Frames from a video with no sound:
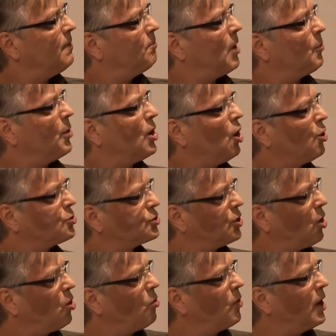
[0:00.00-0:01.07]
But we
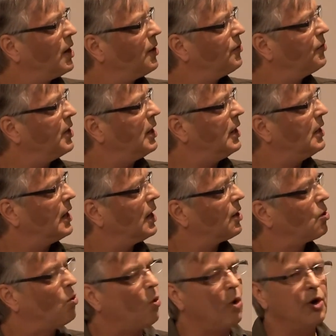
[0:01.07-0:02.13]
also, the
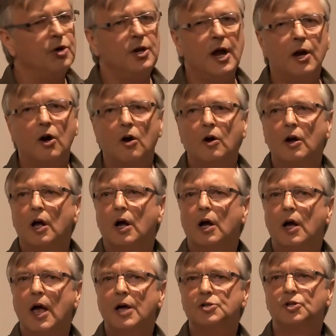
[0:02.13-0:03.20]
coordinator
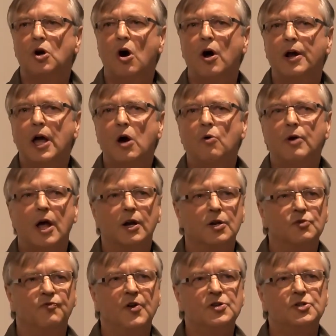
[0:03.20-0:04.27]
has gone out and
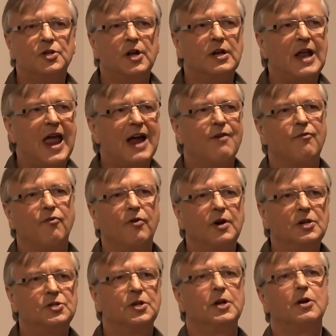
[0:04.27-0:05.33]
has visited
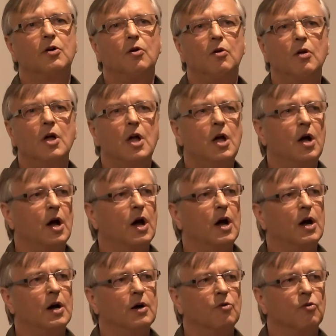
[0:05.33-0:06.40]
every single
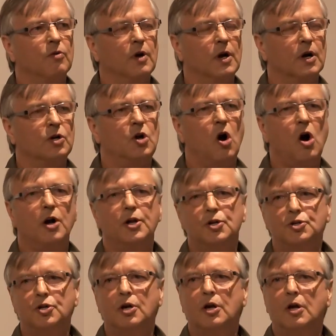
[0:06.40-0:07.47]

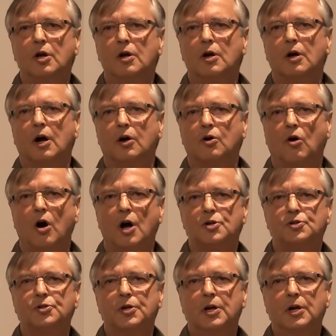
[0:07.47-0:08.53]
cottage
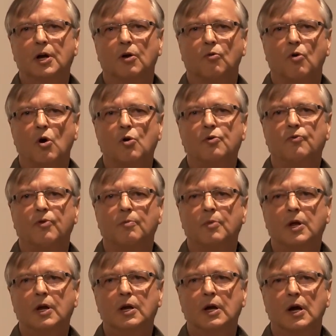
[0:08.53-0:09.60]
across the road from
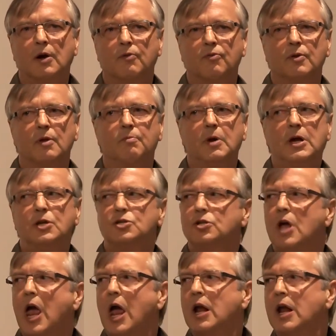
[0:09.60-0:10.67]
the beach
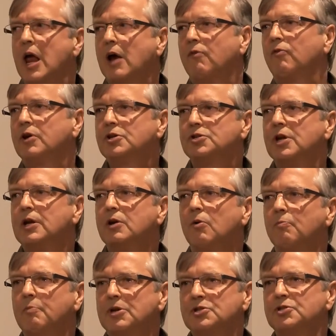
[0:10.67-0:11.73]
and every single
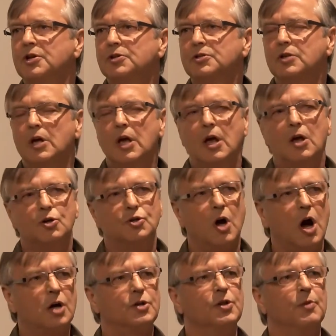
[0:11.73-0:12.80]
business,
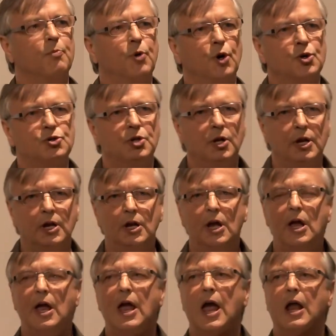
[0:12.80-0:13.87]
talked to them personally,
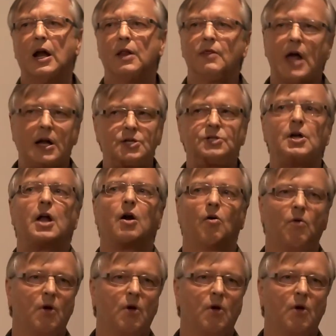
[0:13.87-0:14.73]
and that's done